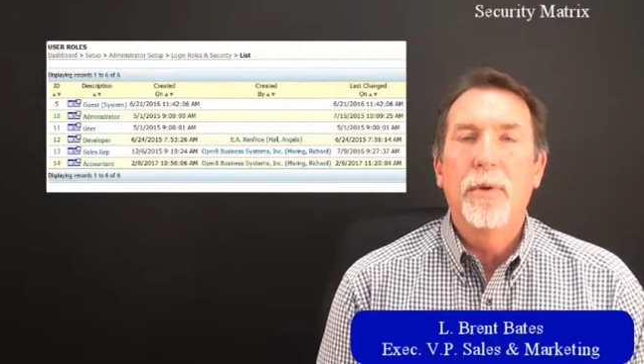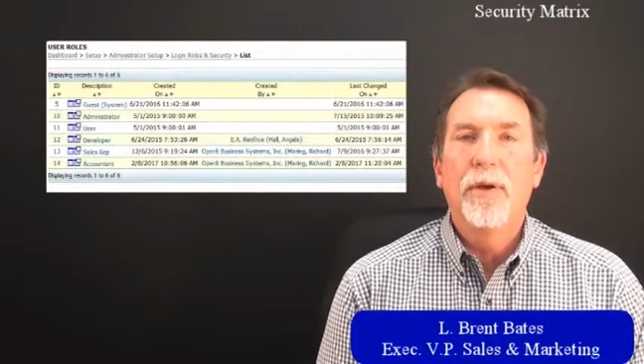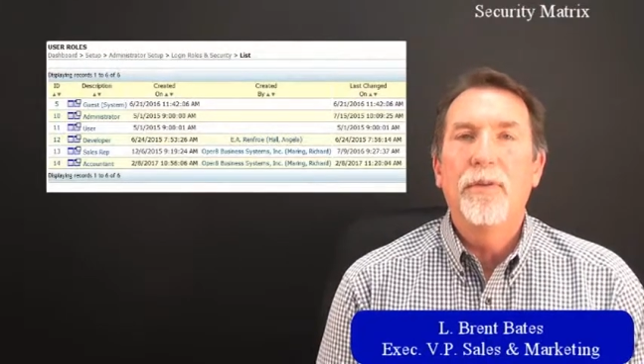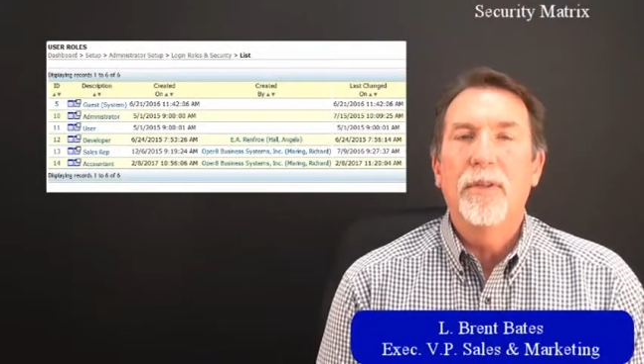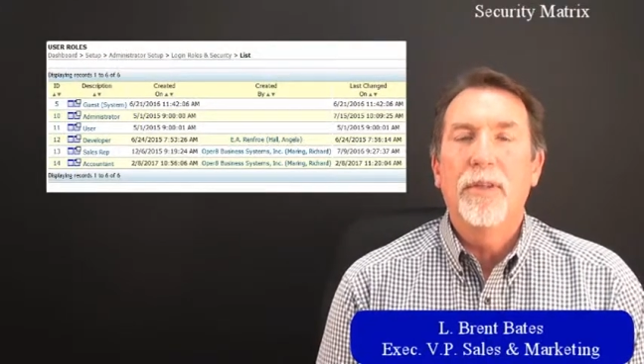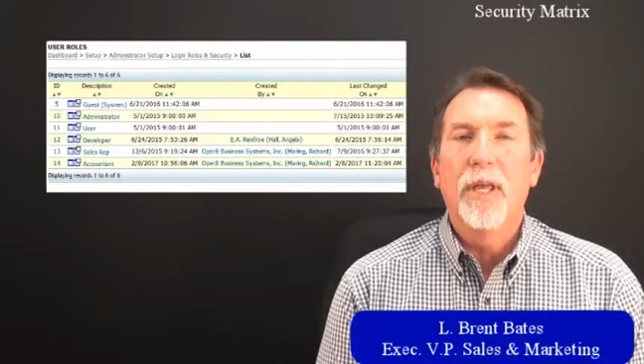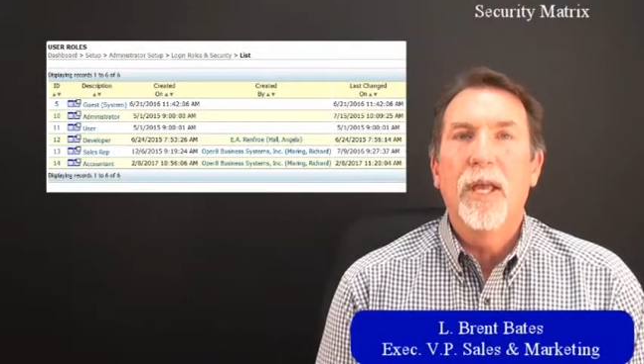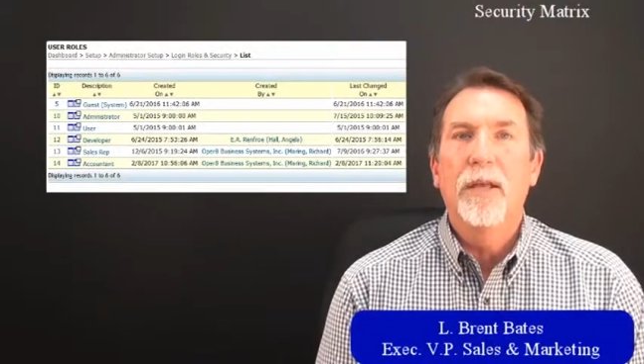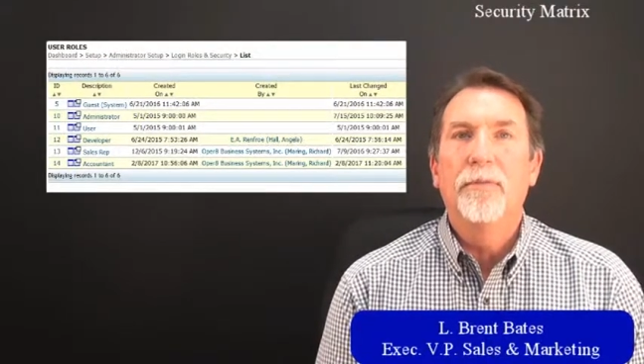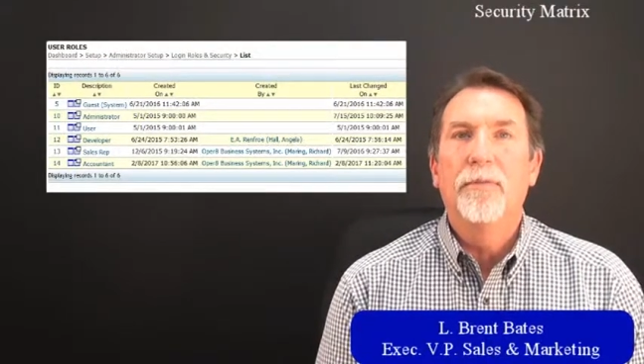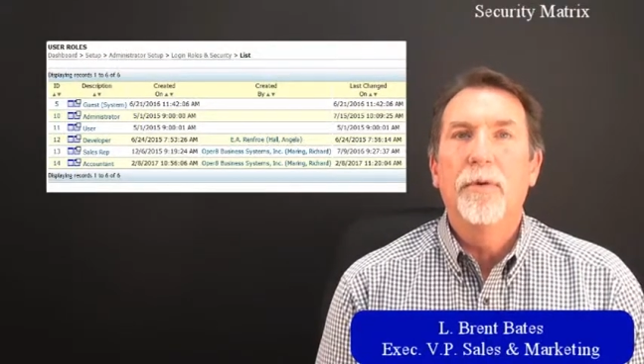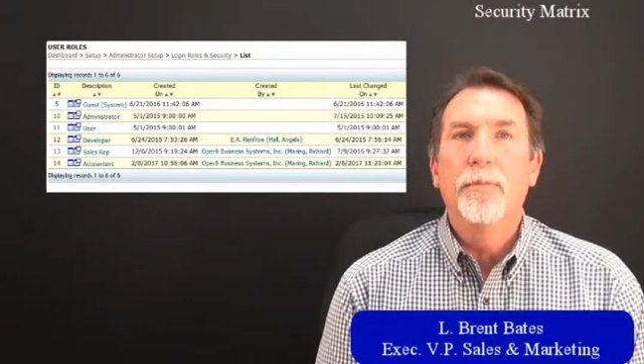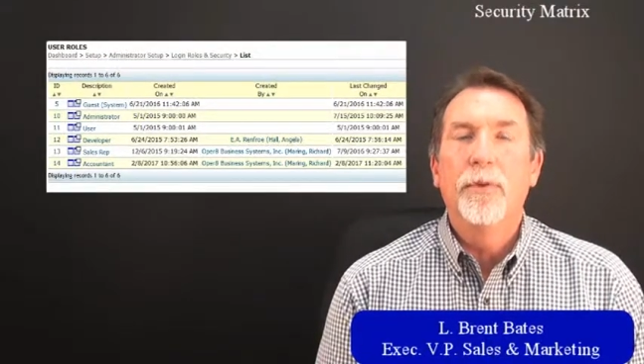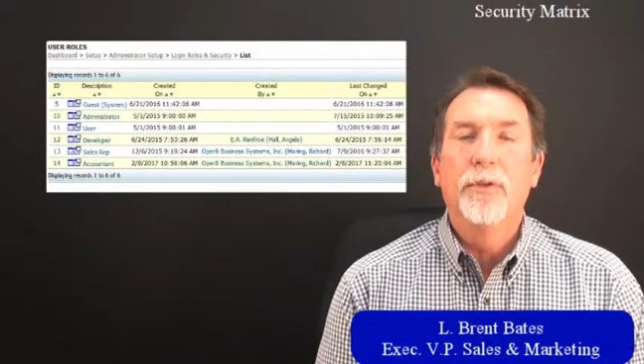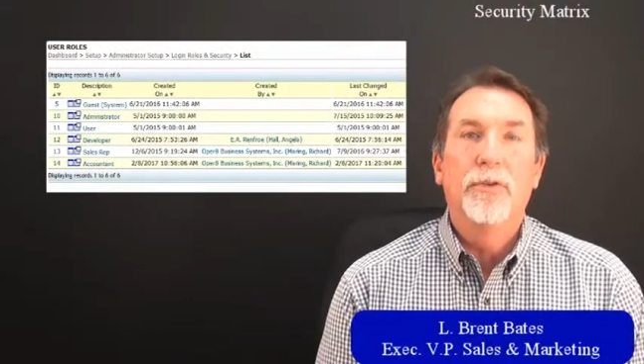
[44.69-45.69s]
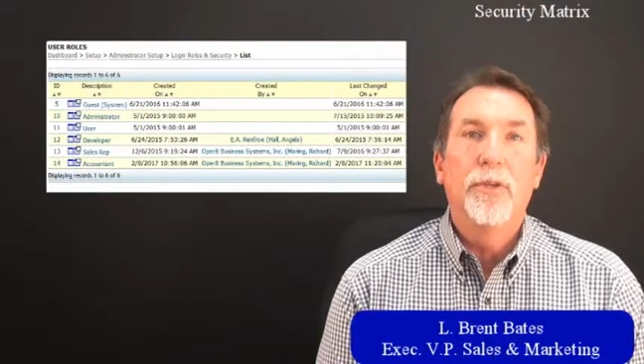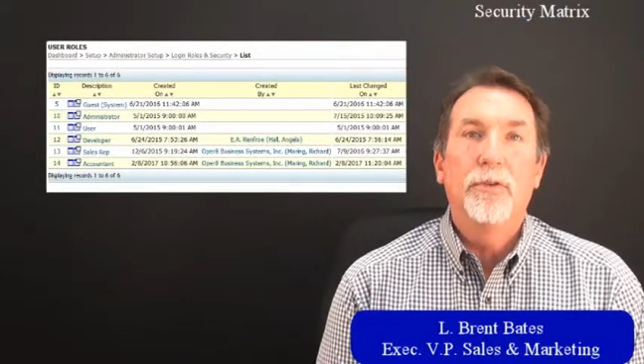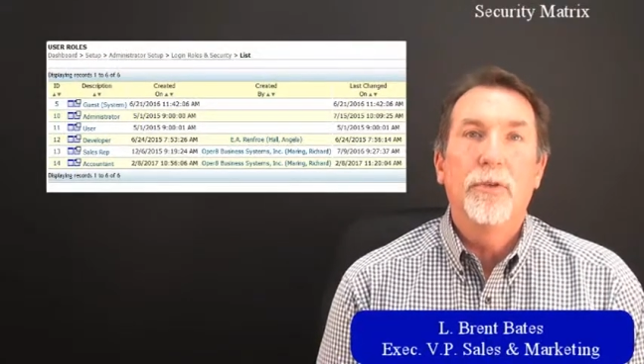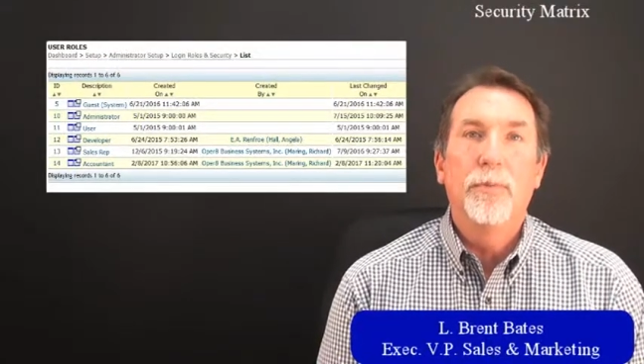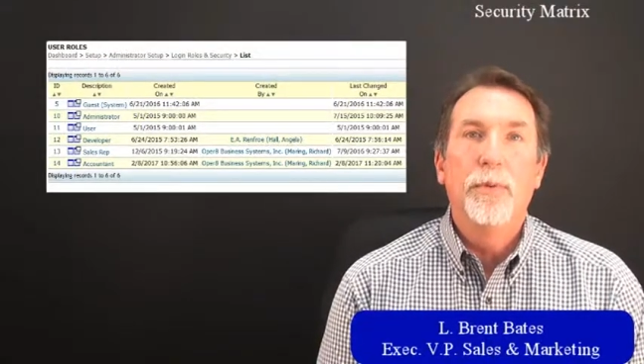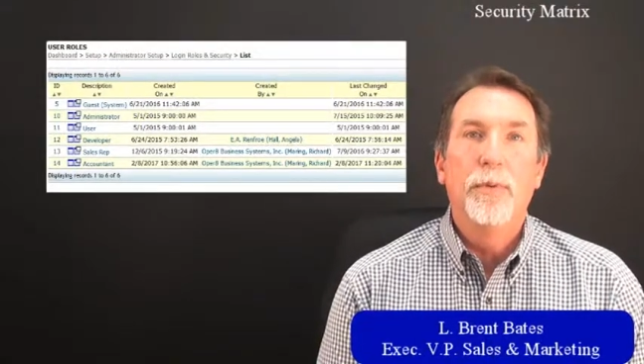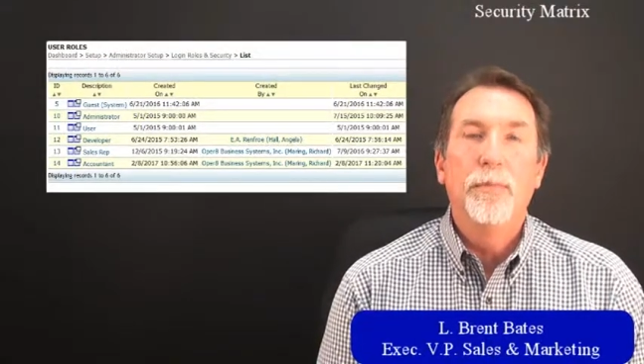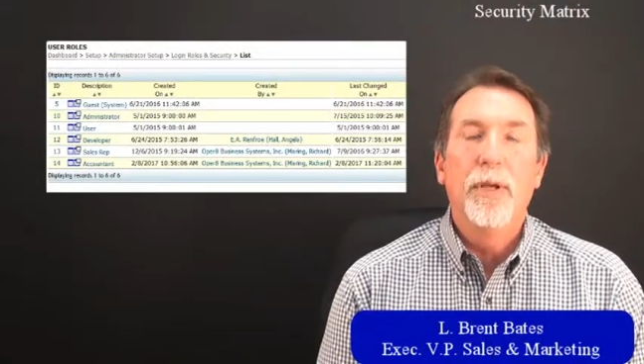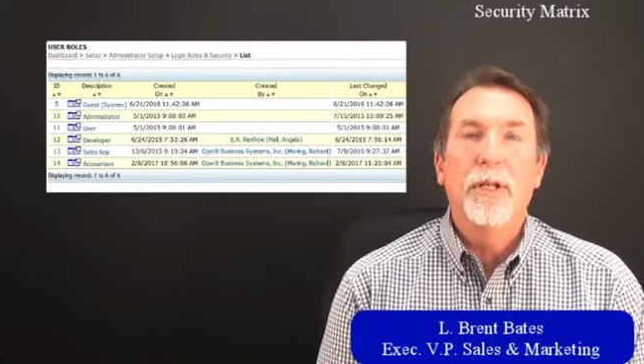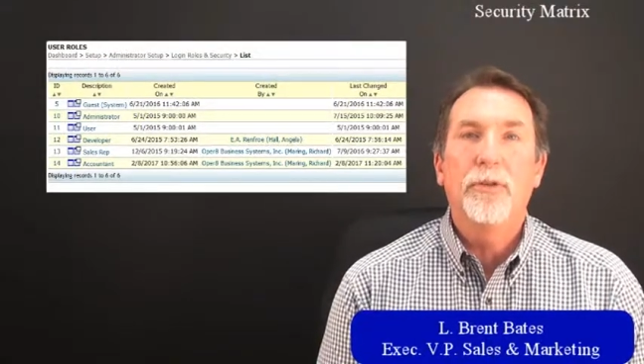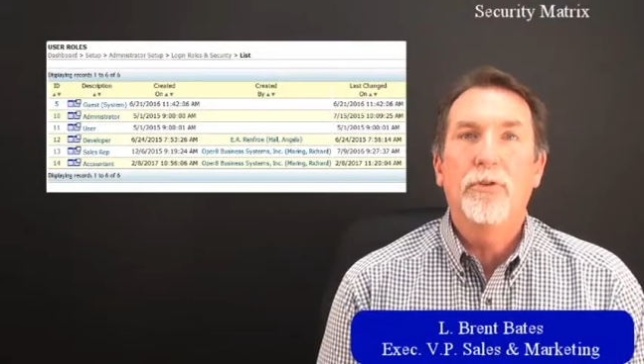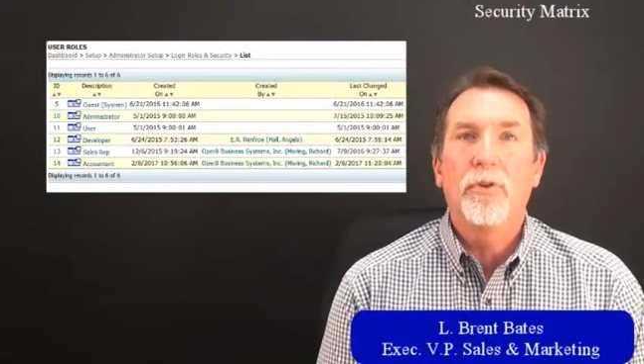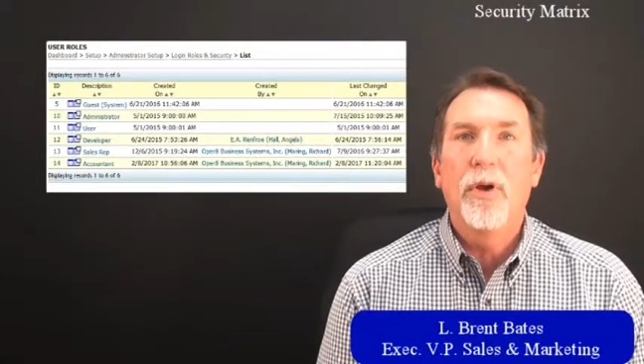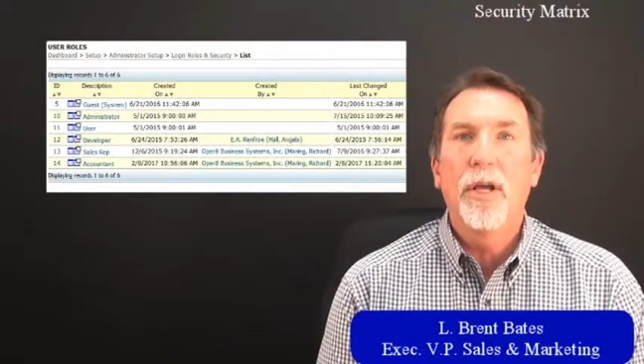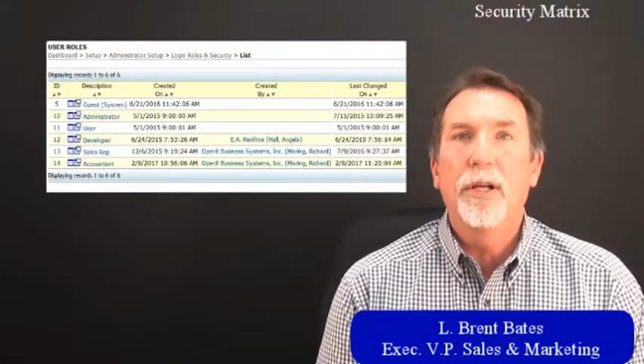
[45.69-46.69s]
everything from the system
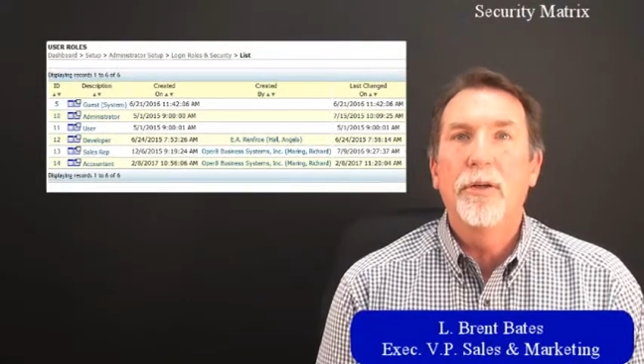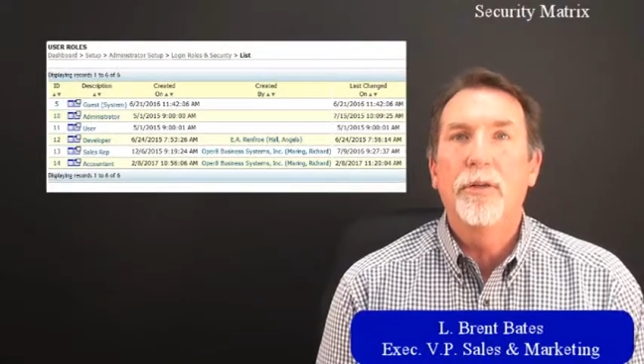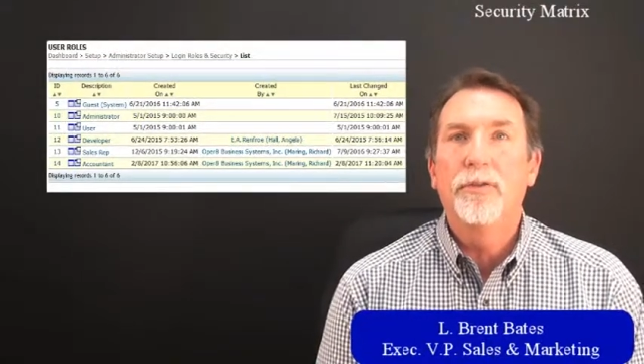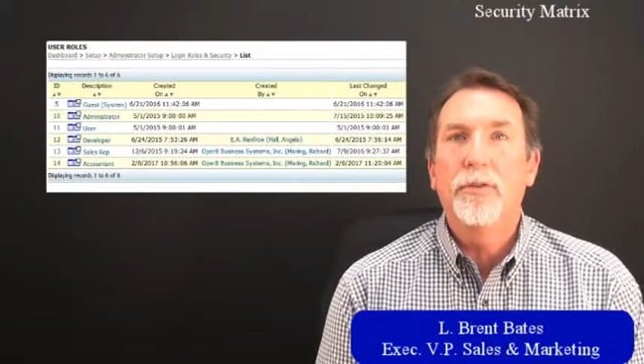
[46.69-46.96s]
administrator